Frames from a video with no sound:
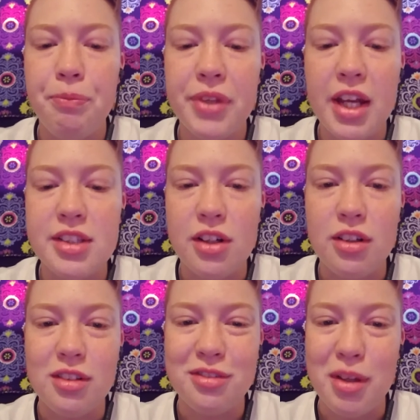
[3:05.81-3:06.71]
it's
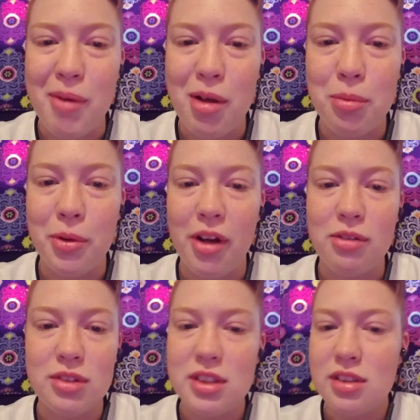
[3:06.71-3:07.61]
all female
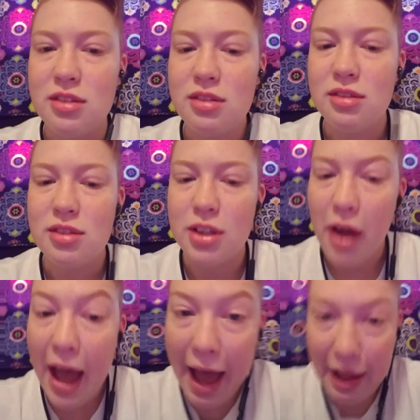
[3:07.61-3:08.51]
pronouns. So,
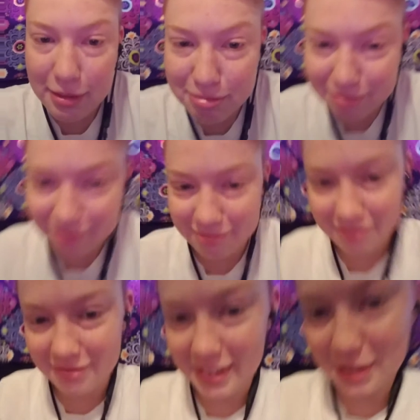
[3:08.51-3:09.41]

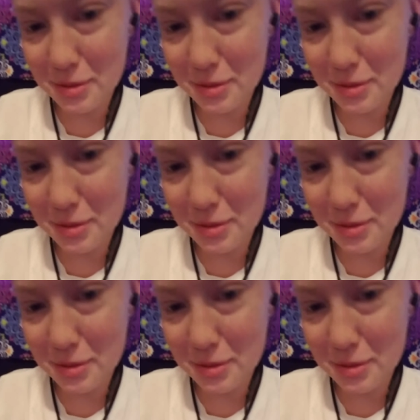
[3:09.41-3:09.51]
that's